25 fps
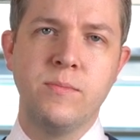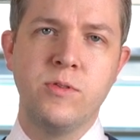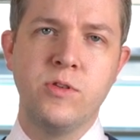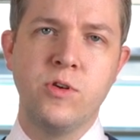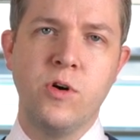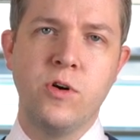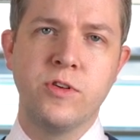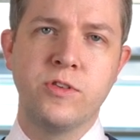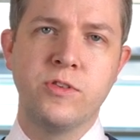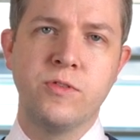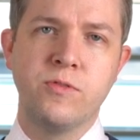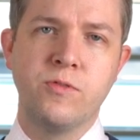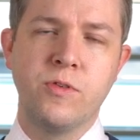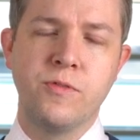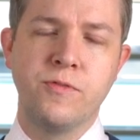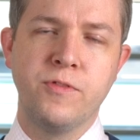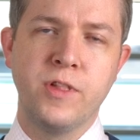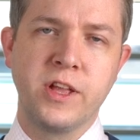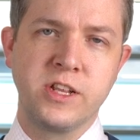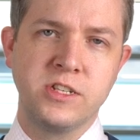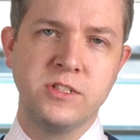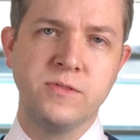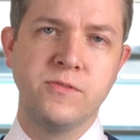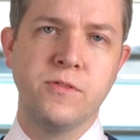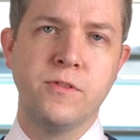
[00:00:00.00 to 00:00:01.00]
not
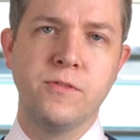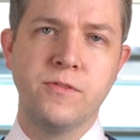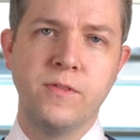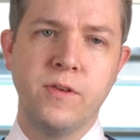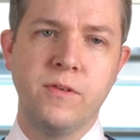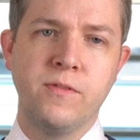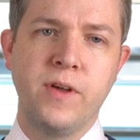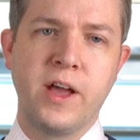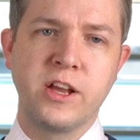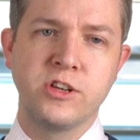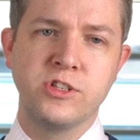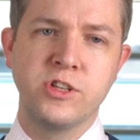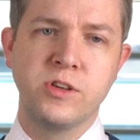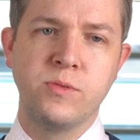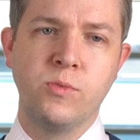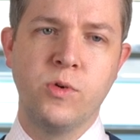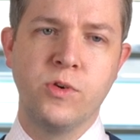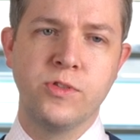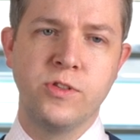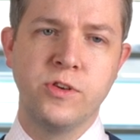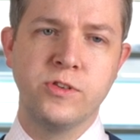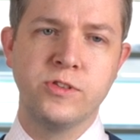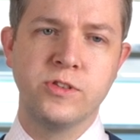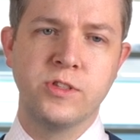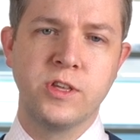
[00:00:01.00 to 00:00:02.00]
reflective of, of actually
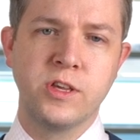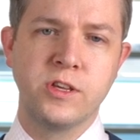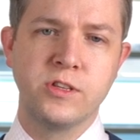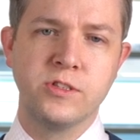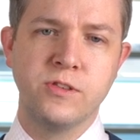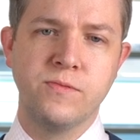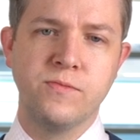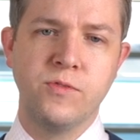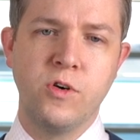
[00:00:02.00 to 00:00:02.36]
what those things